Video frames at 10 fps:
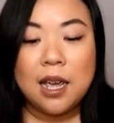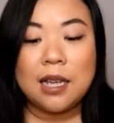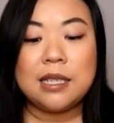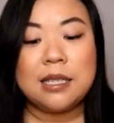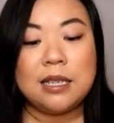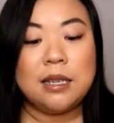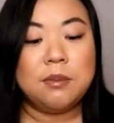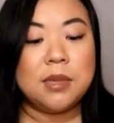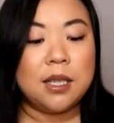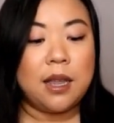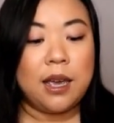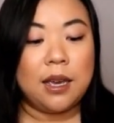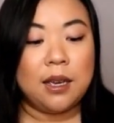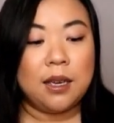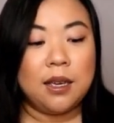it seems
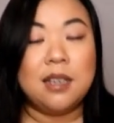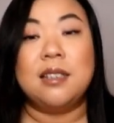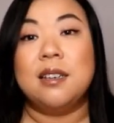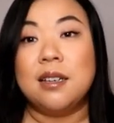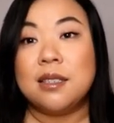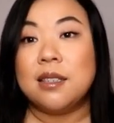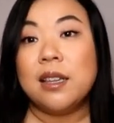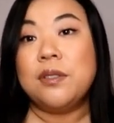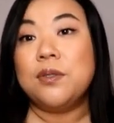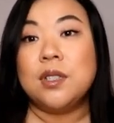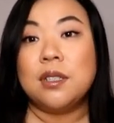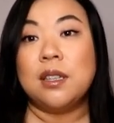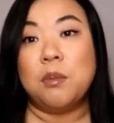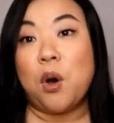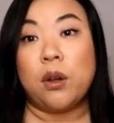like it does lift in
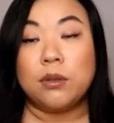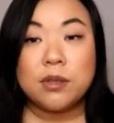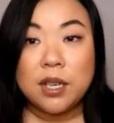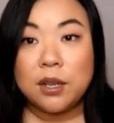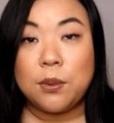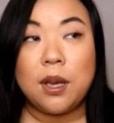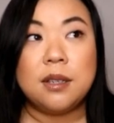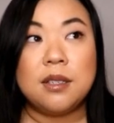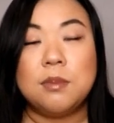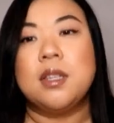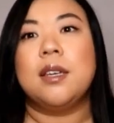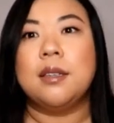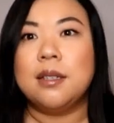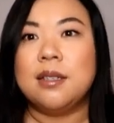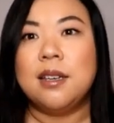the models anyway. It seems like
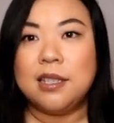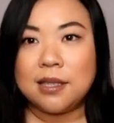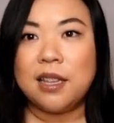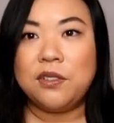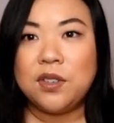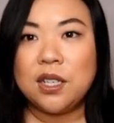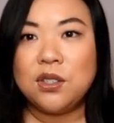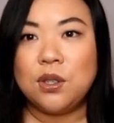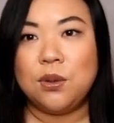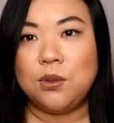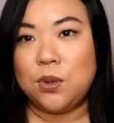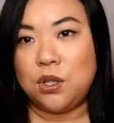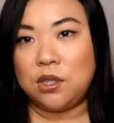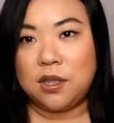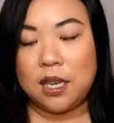it is lifting, so you would
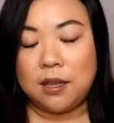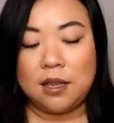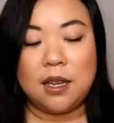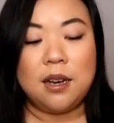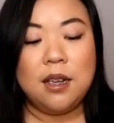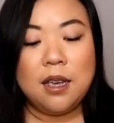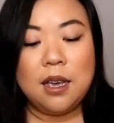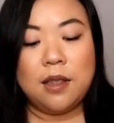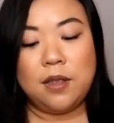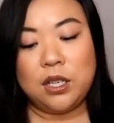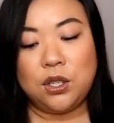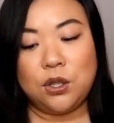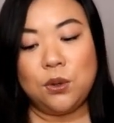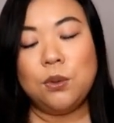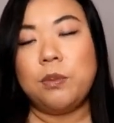just think that they
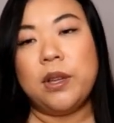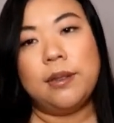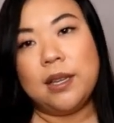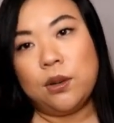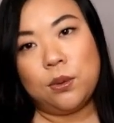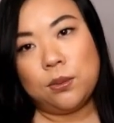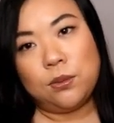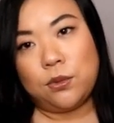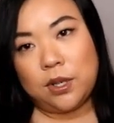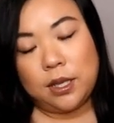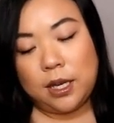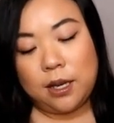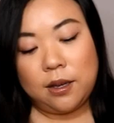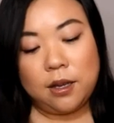do, but they don't really.